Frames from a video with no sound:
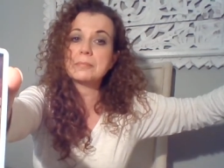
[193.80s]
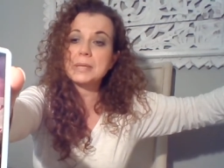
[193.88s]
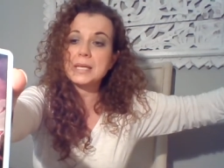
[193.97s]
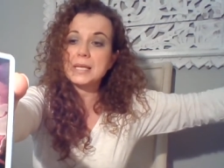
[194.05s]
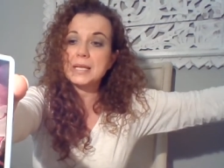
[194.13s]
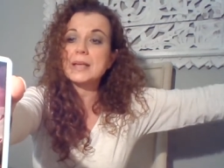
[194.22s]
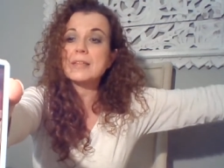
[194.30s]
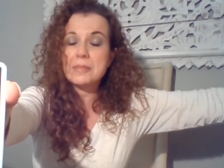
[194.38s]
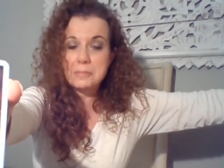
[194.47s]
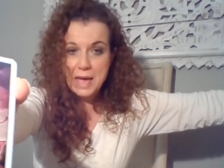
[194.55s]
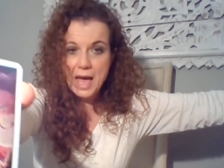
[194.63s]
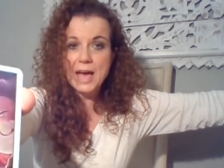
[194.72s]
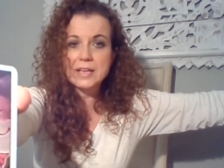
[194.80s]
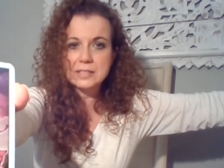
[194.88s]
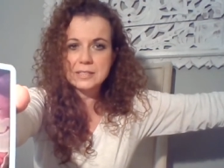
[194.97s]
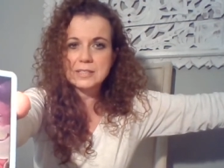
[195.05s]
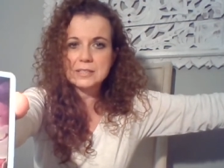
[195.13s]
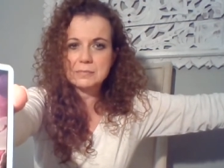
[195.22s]
be in the
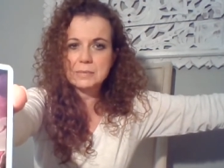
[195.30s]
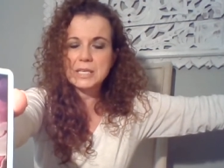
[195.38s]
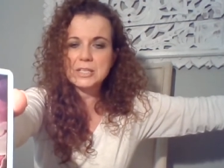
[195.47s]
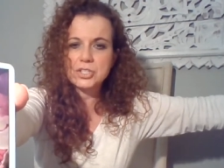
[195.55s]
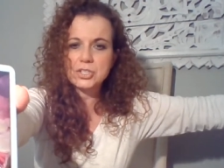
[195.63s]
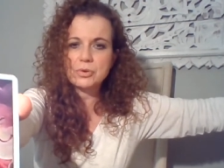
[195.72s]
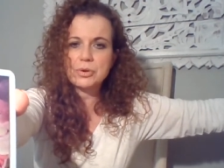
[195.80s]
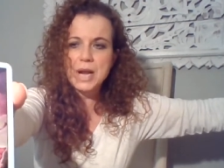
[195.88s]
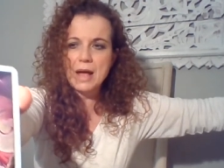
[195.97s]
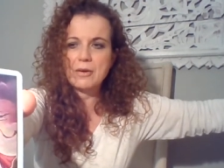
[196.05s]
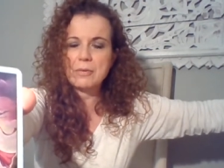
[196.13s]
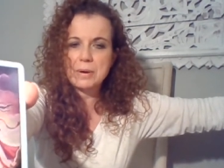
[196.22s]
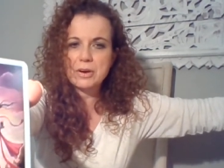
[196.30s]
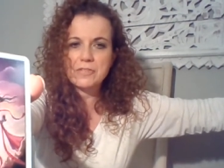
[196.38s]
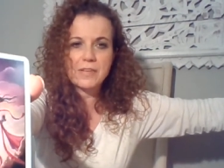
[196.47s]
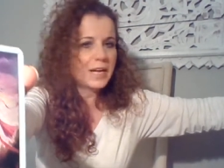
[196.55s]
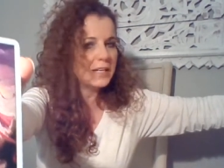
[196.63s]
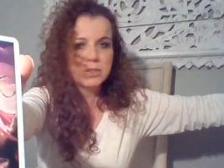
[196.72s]
past, because you're now a
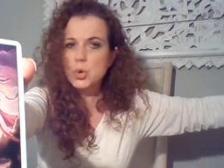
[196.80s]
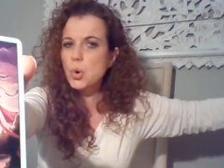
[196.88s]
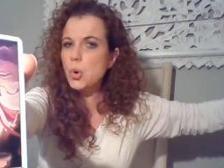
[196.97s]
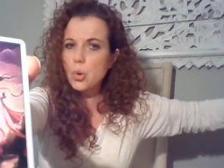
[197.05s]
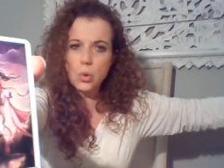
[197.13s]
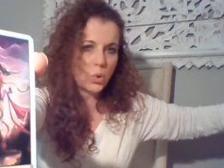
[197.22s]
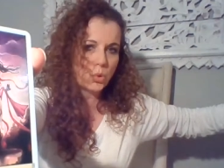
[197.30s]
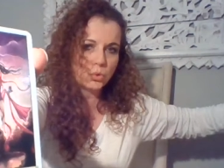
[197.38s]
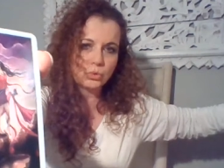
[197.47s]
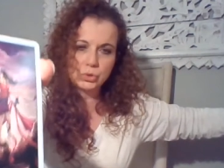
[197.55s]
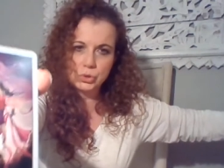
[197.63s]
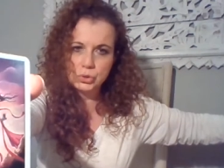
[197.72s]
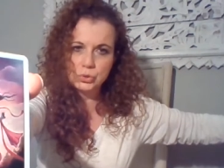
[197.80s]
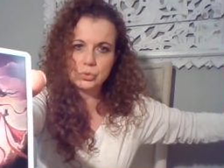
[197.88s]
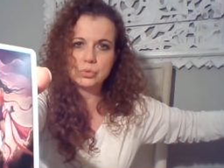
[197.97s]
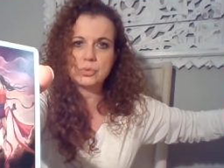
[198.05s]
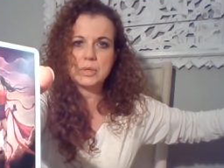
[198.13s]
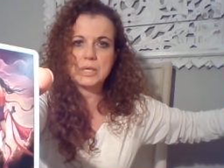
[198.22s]
butterfly and it's a whole
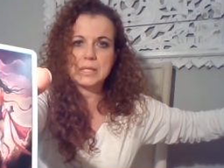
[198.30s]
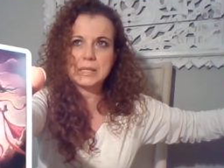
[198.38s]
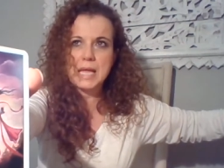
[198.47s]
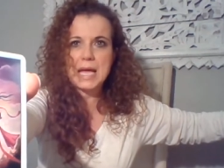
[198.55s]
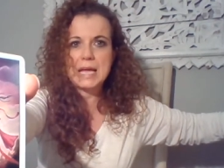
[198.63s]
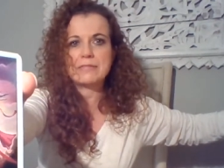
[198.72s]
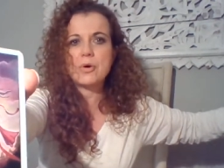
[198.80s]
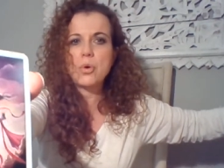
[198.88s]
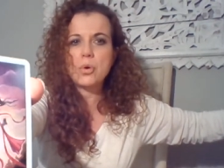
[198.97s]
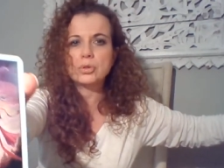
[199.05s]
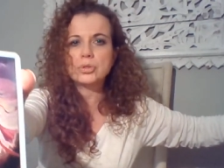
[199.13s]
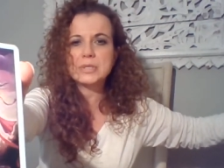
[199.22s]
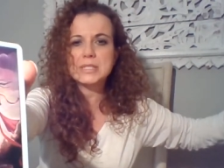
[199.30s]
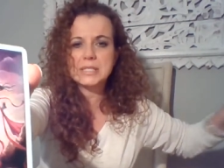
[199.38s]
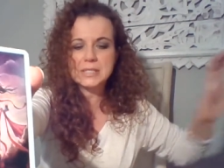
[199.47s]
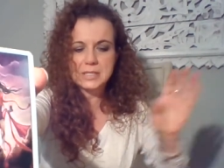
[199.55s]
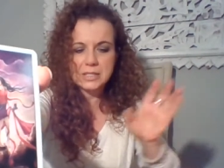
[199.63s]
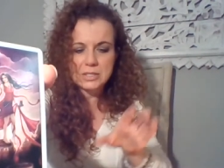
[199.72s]
new life, a whole new
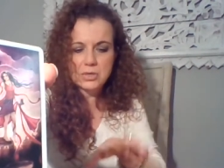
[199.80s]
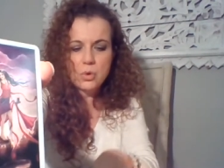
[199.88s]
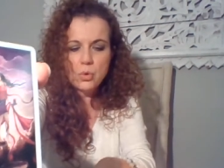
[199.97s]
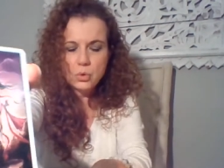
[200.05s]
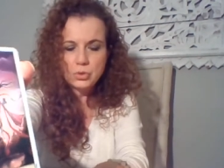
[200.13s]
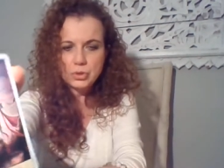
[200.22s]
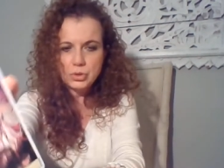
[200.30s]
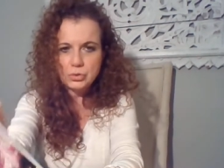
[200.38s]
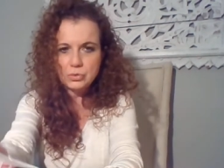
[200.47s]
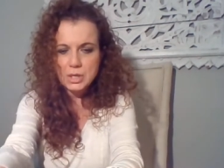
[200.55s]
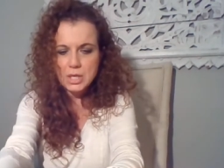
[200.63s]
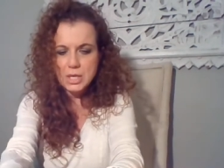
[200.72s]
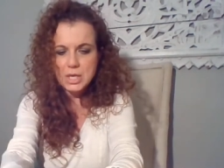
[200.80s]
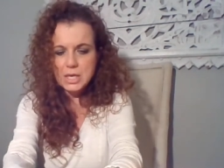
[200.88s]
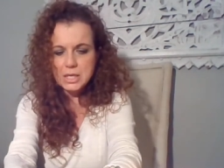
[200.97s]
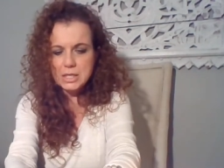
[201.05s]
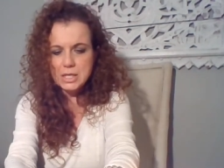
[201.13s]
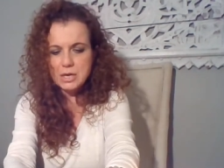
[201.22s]
existence, a whole new,
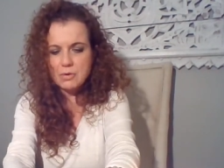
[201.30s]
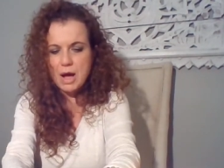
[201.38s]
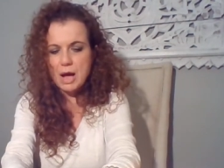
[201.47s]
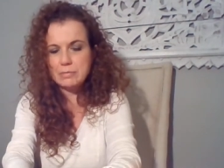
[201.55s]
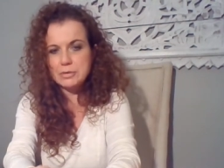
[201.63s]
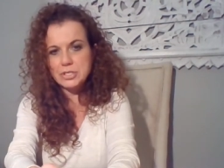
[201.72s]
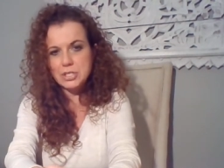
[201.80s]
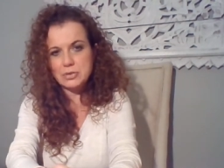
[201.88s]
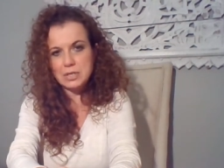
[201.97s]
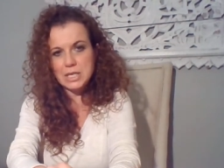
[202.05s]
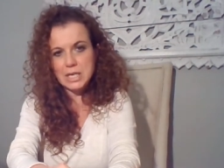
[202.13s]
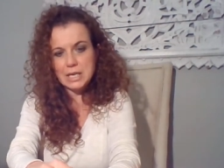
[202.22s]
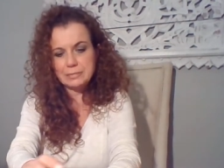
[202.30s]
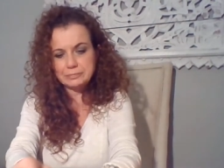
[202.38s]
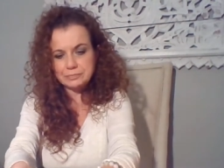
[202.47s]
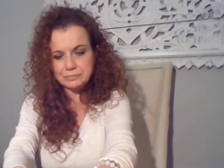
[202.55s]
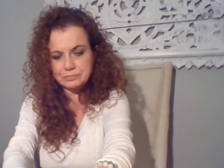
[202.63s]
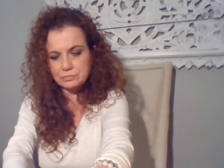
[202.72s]
opportunity
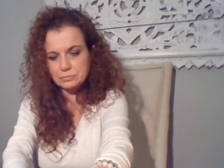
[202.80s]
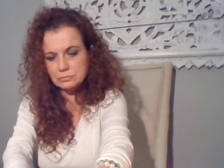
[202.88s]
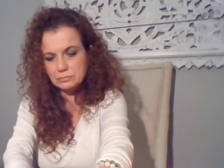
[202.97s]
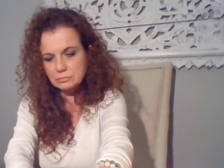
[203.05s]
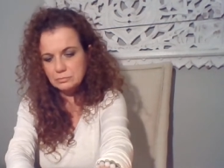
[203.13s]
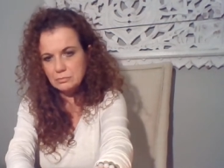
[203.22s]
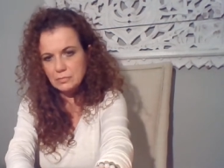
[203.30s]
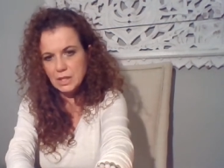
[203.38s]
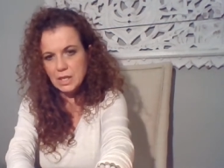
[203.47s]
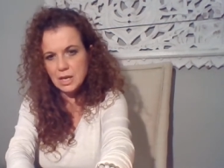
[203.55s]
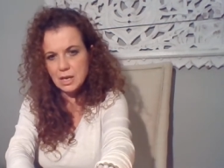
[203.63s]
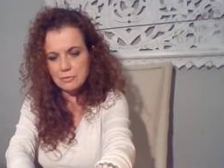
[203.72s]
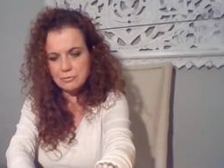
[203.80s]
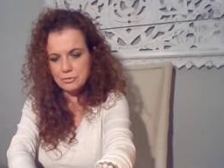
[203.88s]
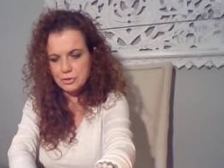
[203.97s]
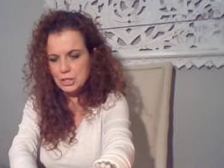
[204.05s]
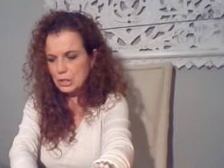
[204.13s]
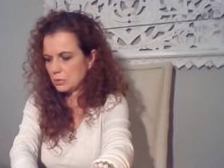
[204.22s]

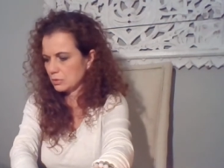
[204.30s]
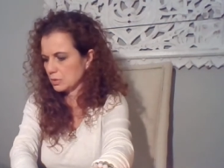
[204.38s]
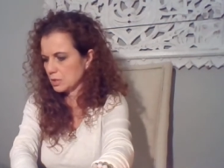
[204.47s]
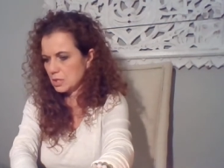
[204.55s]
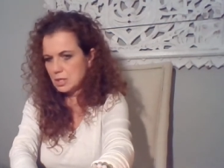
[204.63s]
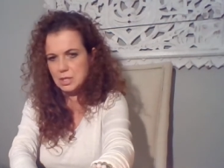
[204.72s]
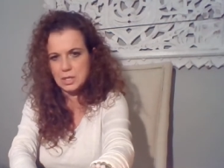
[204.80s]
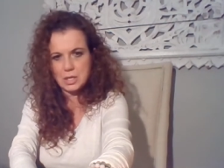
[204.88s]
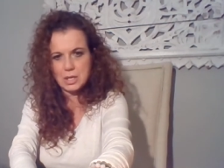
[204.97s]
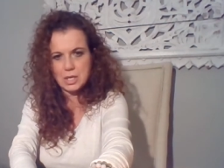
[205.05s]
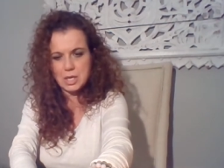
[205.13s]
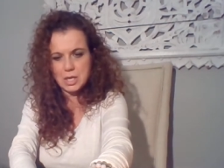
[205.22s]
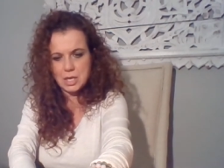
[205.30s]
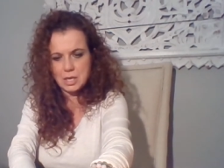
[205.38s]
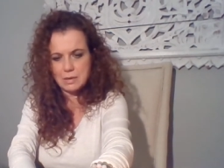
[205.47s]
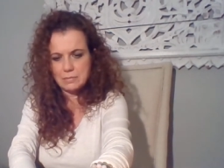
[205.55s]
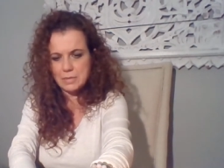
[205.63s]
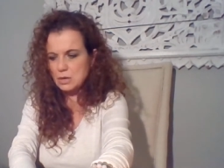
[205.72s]
for you.
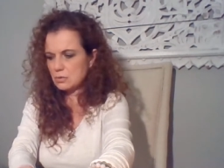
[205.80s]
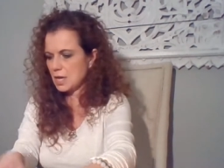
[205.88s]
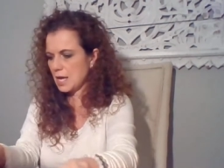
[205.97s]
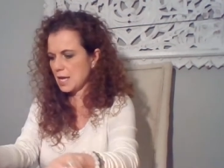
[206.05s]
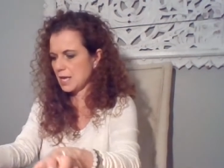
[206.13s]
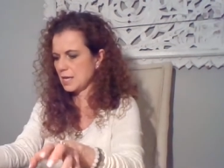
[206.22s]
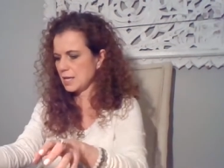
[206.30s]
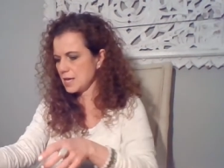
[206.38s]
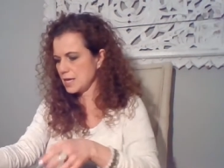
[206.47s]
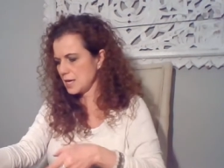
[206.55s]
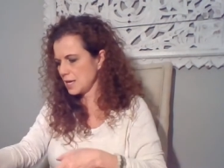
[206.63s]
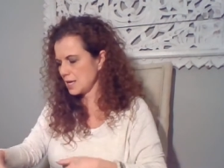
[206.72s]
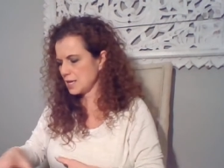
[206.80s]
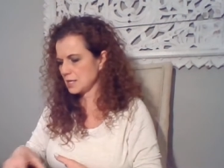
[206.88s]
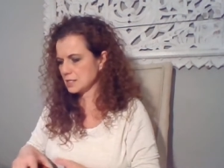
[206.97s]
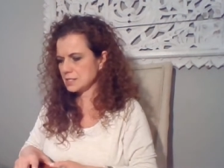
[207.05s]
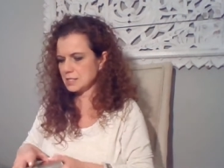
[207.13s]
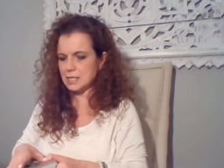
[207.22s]
Okay,
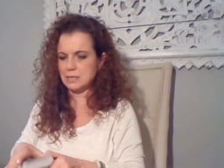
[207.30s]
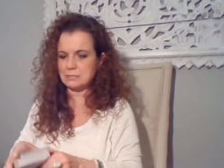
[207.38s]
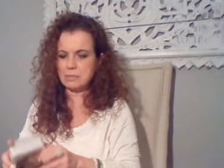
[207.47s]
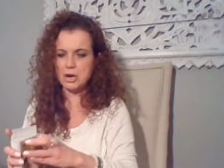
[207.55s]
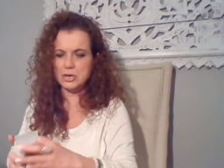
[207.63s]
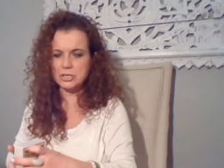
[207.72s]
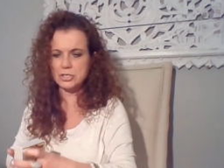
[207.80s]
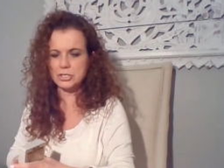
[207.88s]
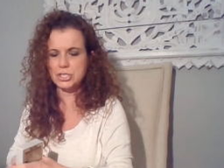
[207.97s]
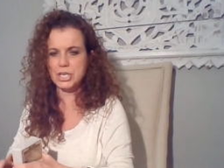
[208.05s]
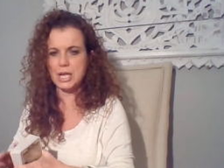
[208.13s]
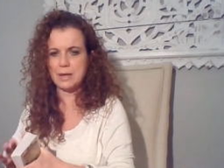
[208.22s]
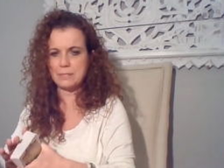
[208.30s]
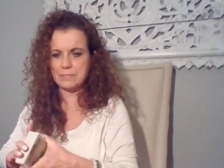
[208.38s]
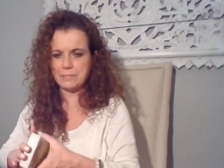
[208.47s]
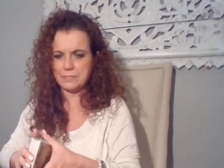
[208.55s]
and in partnership,